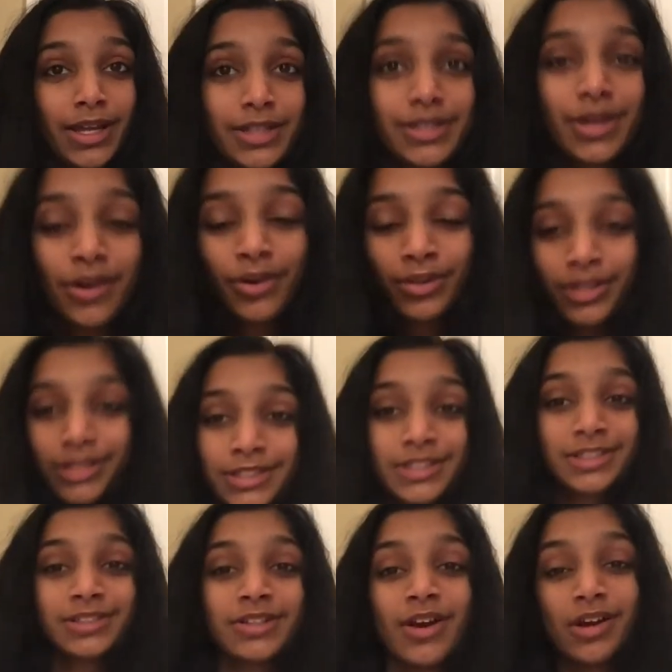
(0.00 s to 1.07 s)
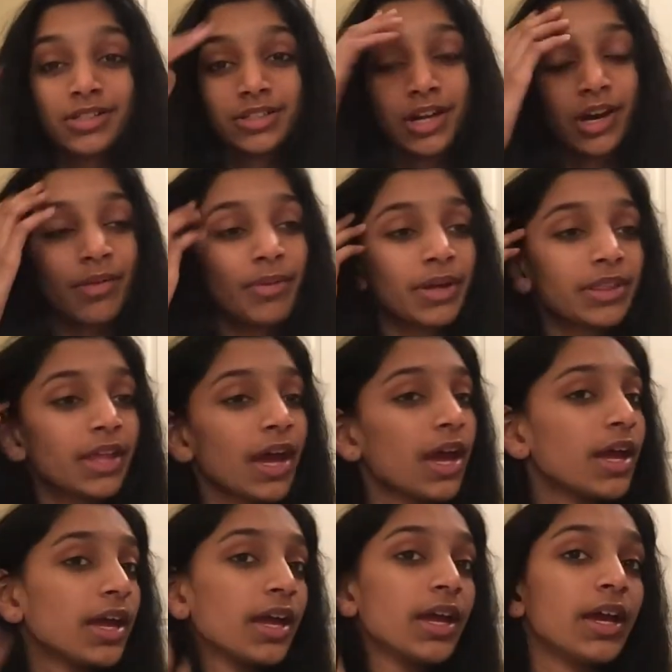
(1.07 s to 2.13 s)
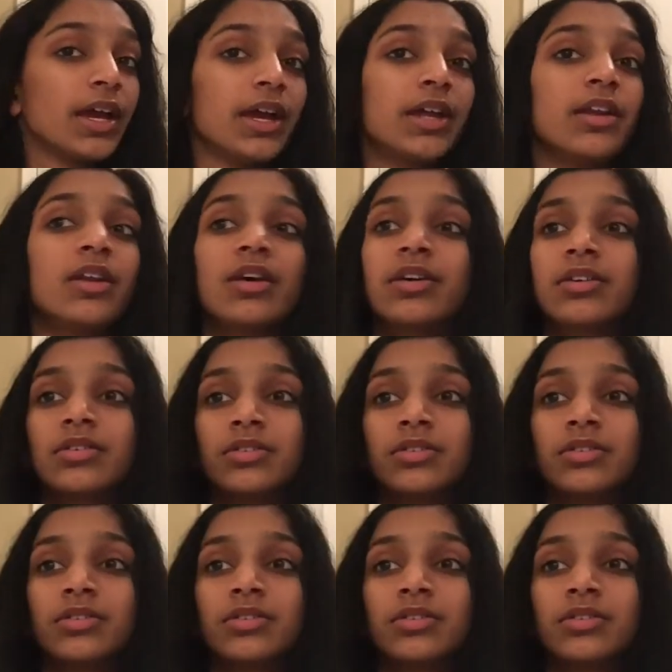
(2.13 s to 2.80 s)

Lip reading: So let's just not talk about that. And